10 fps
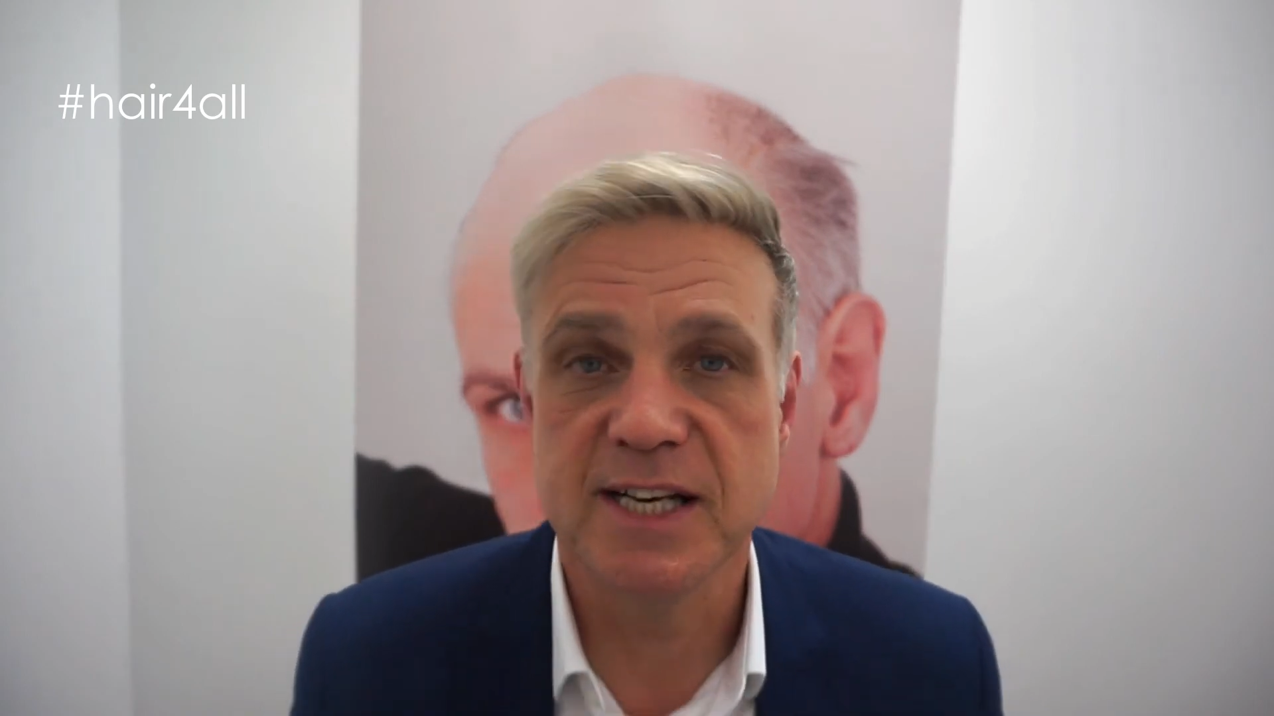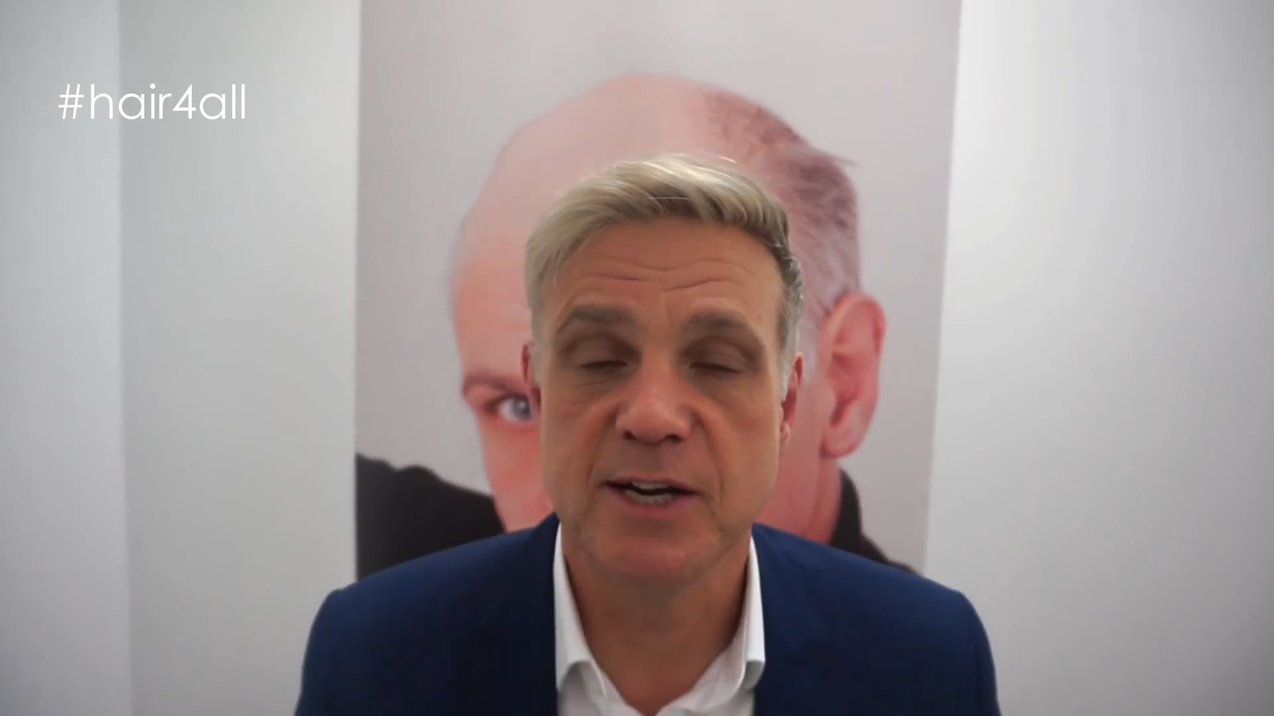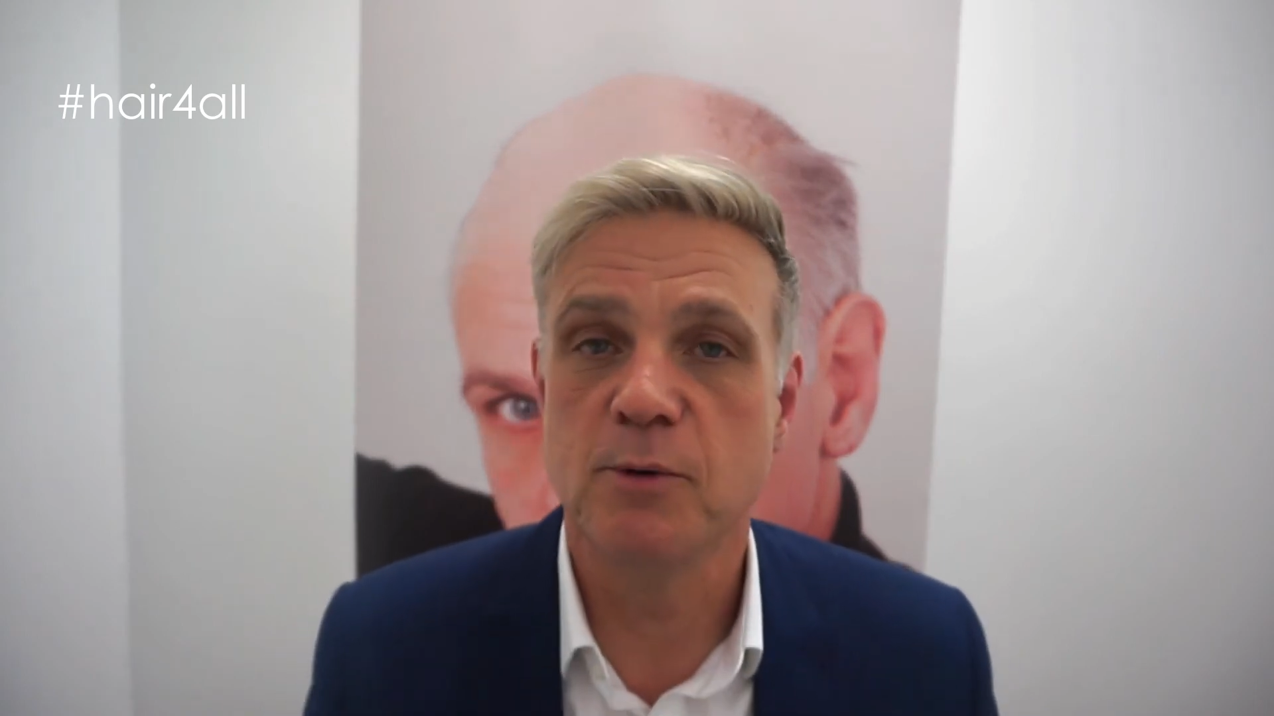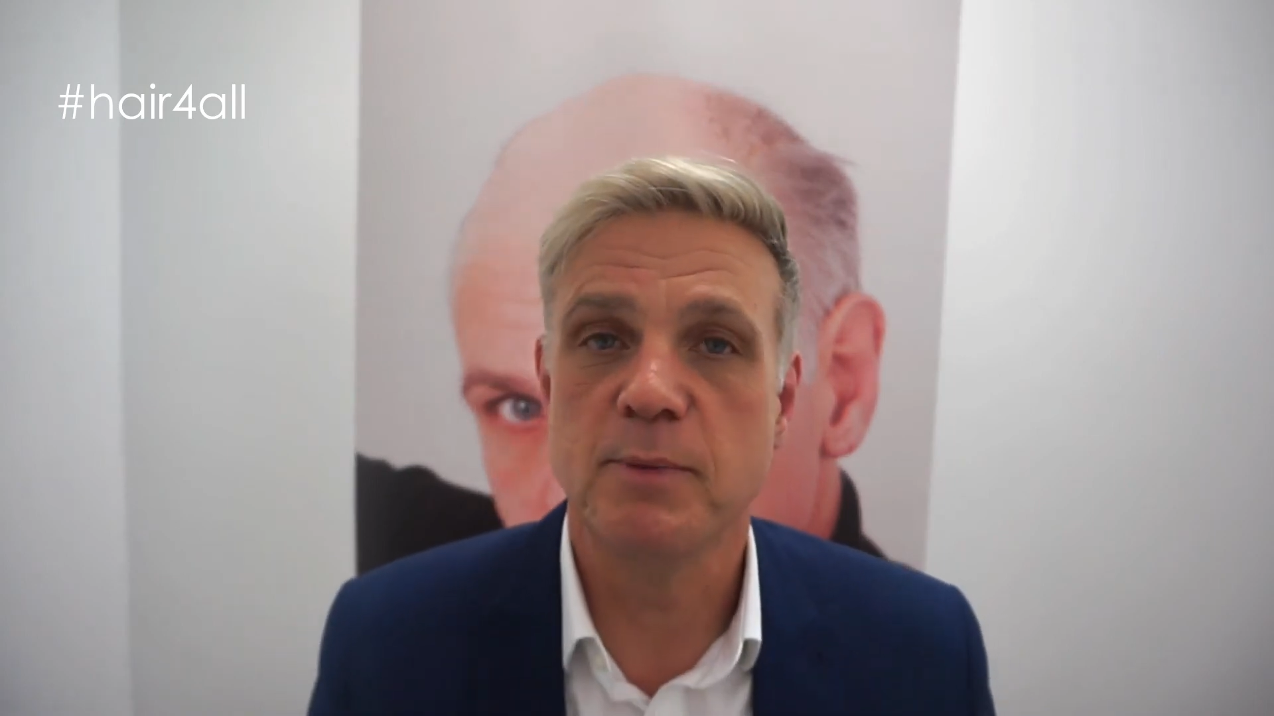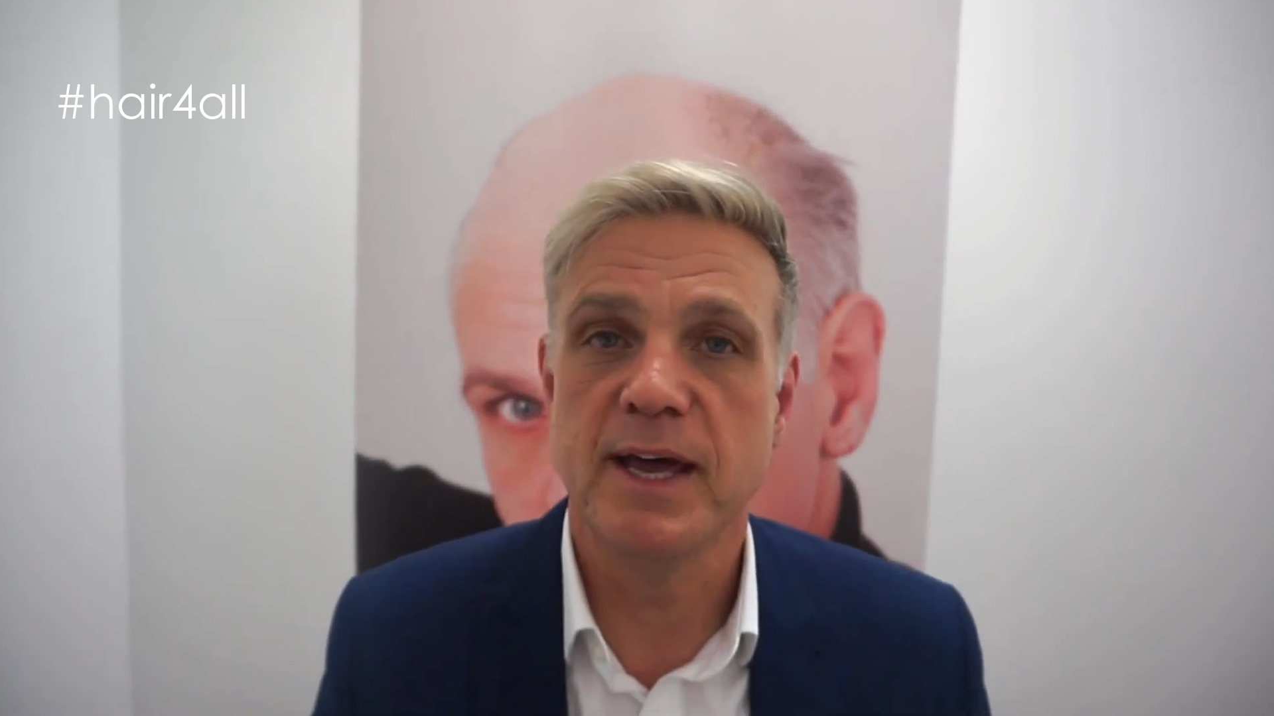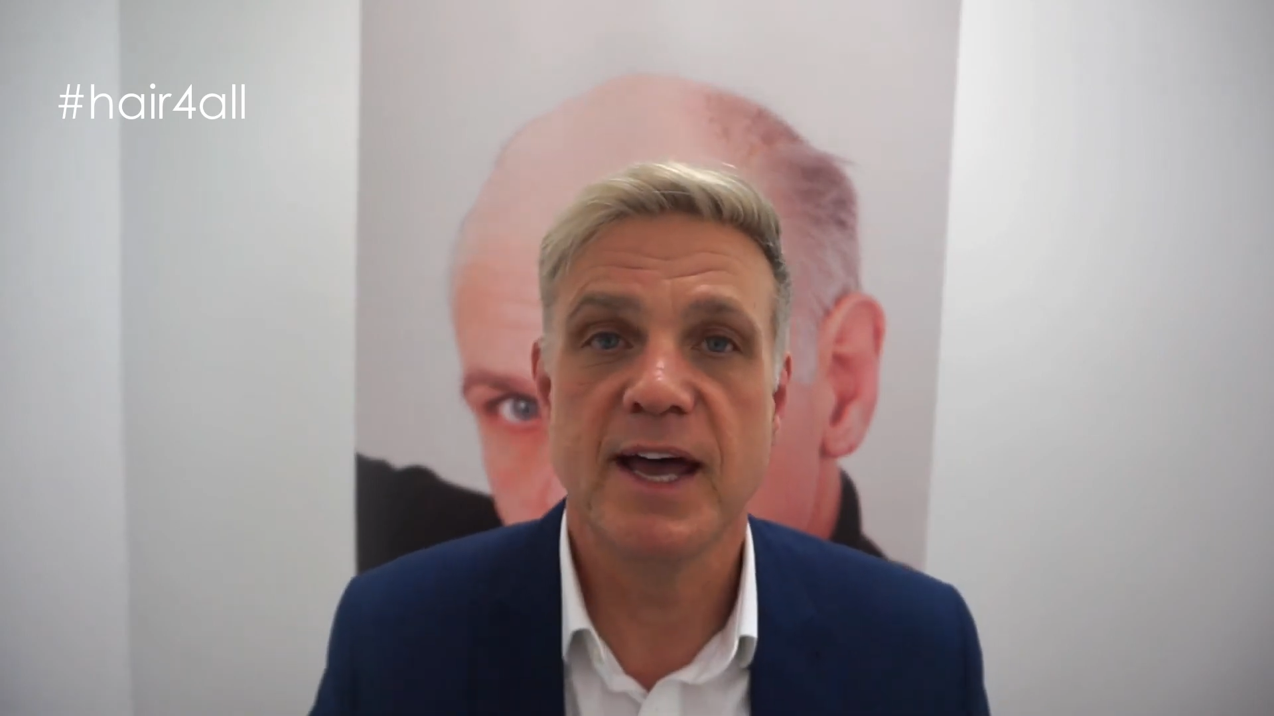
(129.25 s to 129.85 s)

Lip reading: little bit